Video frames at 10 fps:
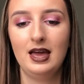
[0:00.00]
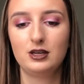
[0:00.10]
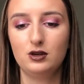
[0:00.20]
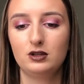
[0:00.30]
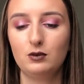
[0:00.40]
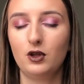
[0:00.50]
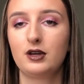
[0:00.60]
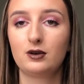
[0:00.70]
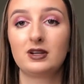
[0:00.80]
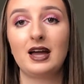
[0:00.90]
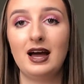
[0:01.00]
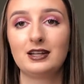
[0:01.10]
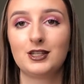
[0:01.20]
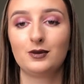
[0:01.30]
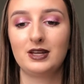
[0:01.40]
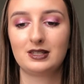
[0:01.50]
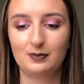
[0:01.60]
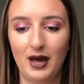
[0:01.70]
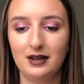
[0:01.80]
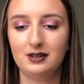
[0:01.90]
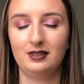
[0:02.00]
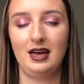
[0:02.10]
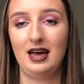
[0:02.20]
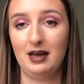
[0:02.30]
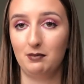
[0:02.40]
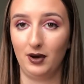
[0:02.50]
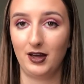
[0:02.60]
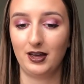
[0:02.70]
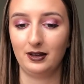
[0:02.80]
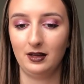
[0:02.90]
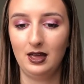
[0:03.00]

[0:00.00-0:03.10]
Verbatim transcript: using what they already had to expand their empire.